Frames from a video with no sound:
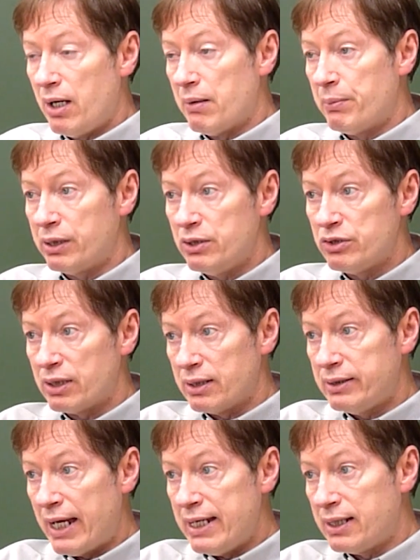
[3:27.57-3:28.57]
by using
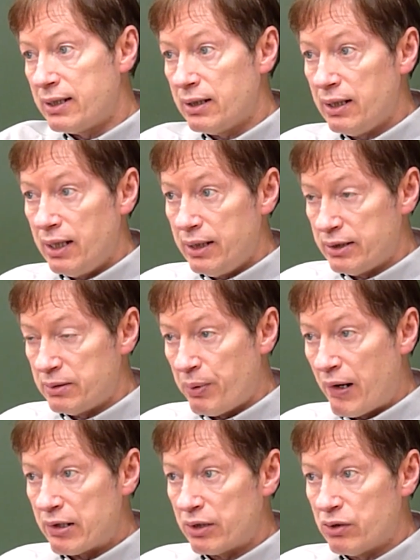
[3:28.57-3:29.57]
take, this
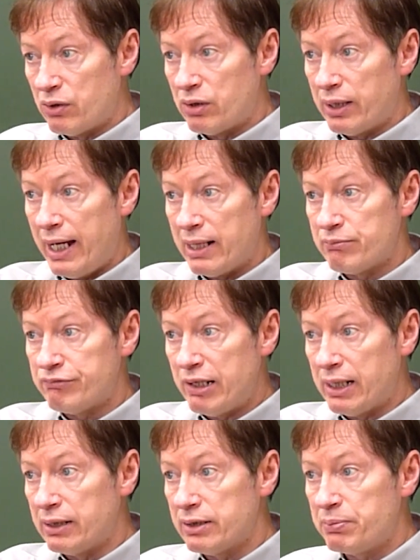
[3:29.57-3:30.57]
particle, and
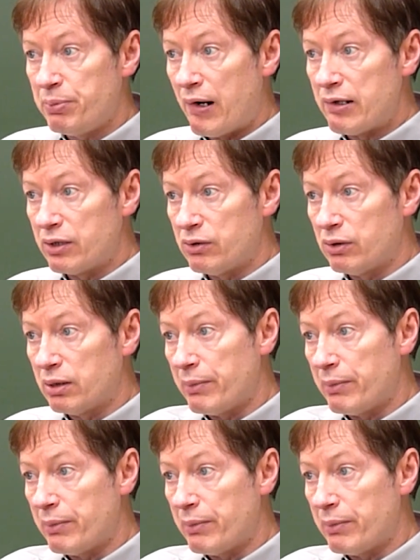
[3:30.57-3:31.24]
bring in this particle.